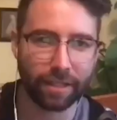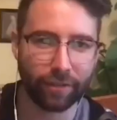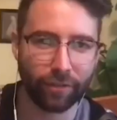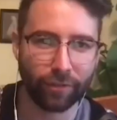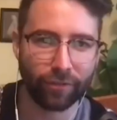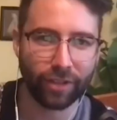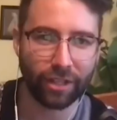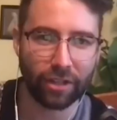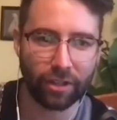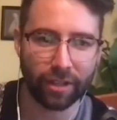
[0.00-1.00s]
different
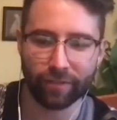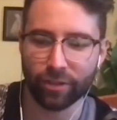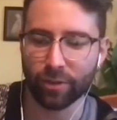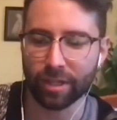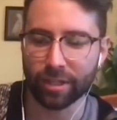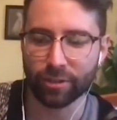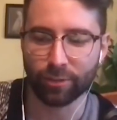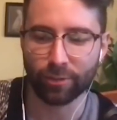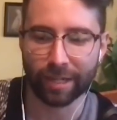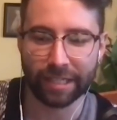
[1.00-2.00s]
feel if you get to
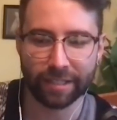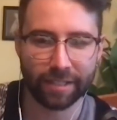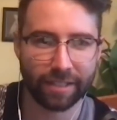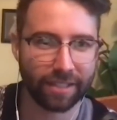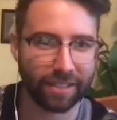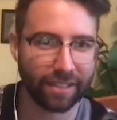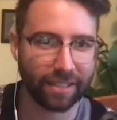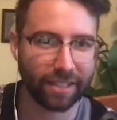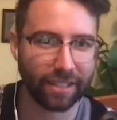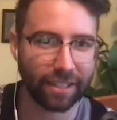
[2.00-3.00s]
race,
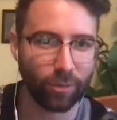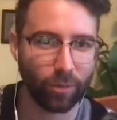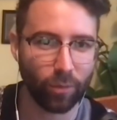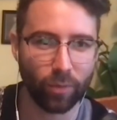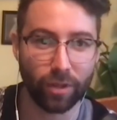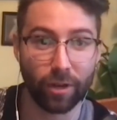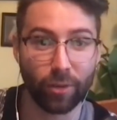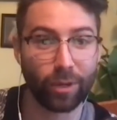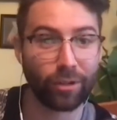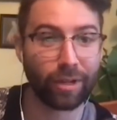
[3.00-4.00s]
you know,
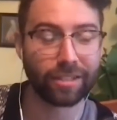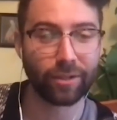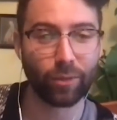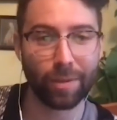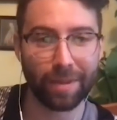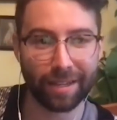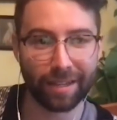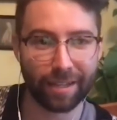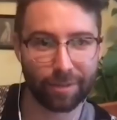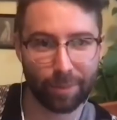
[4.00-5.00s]
when you're racing women
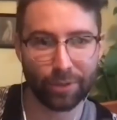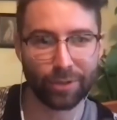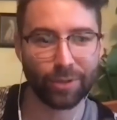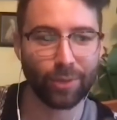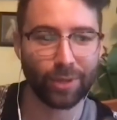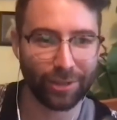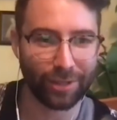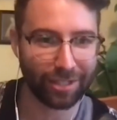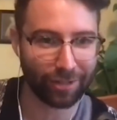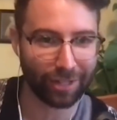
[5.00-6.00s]
as opposed to when you
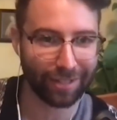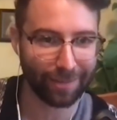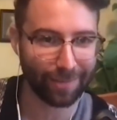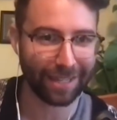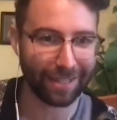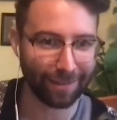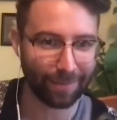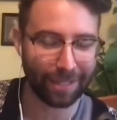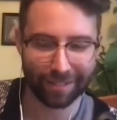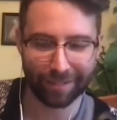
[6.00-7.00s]
get to race the men in the
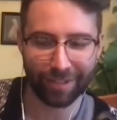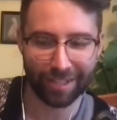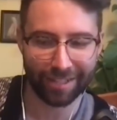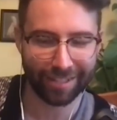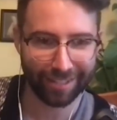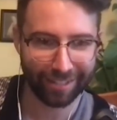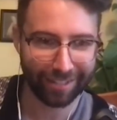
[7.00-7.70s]
mixed events?